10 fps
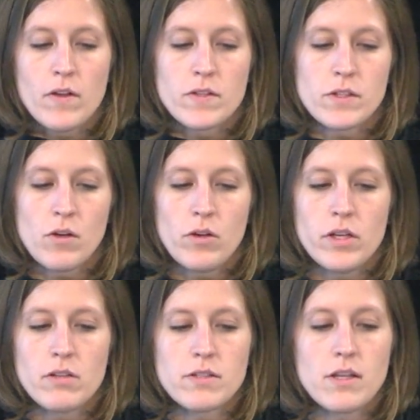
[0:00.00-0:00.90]
So
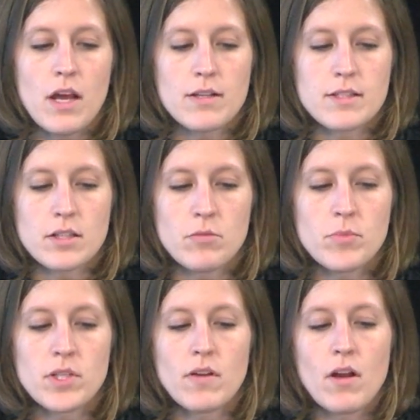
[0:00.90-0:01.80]
here's an
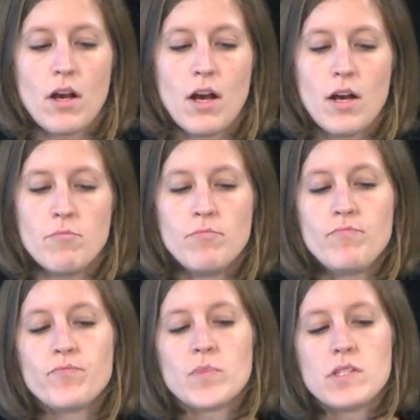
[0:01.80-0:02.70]
excerpt.
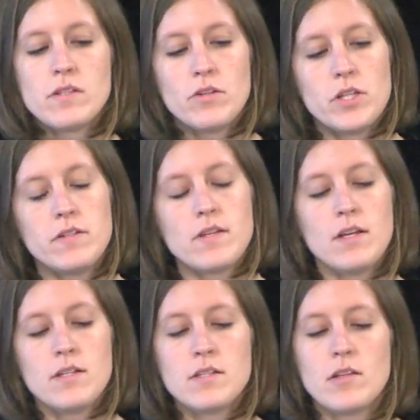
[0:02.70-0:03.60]
So she
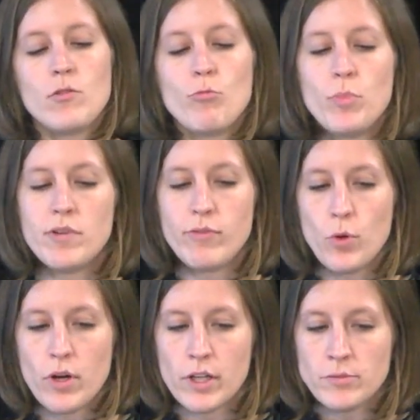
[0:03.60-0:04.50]
says,
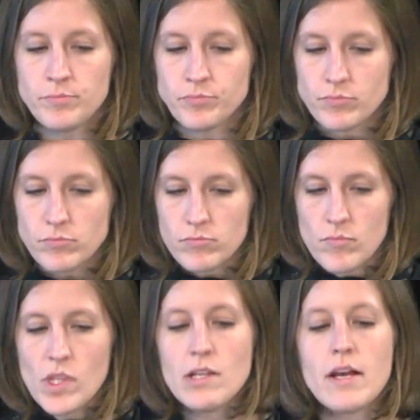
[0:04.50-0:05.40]
before,
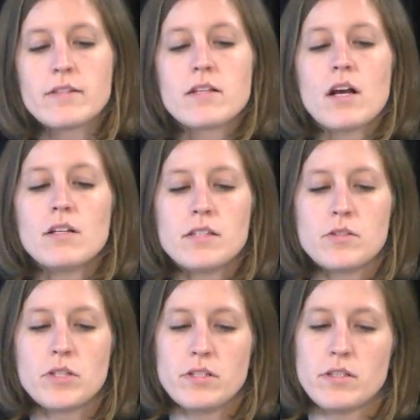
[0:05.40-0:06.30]
as a
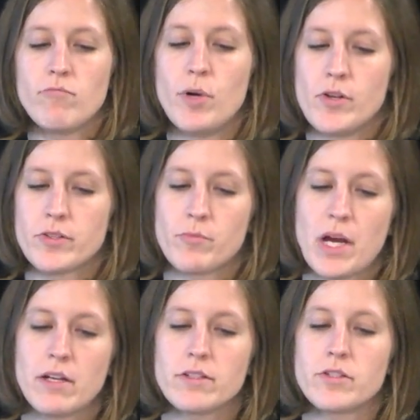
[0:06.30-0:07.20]
consequence of
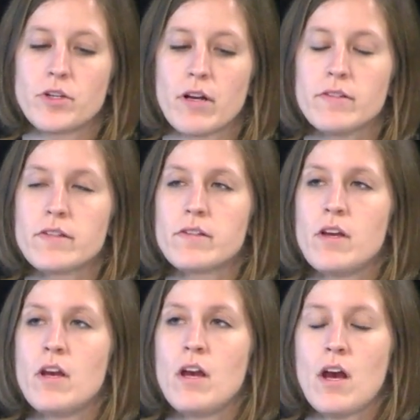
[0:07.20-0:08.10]
post-traumatic stress,
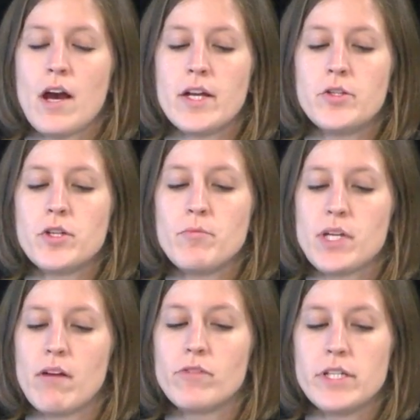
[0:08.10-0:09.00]
I dreamed
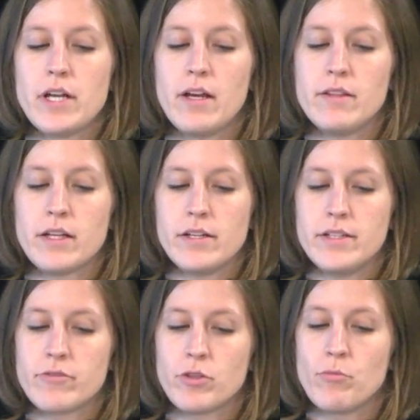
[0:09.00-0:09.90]
every night that a
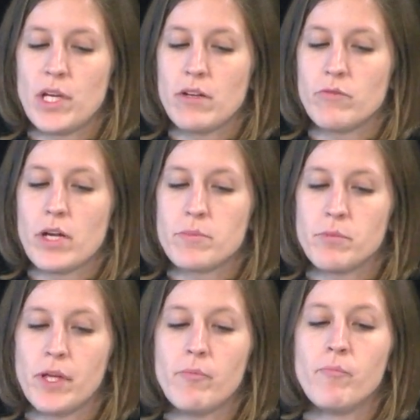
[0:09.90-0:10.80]
different man raped
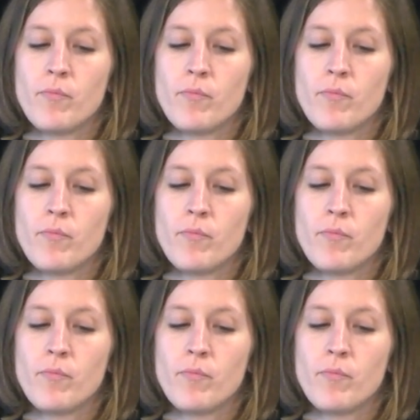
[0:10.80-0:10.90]
me.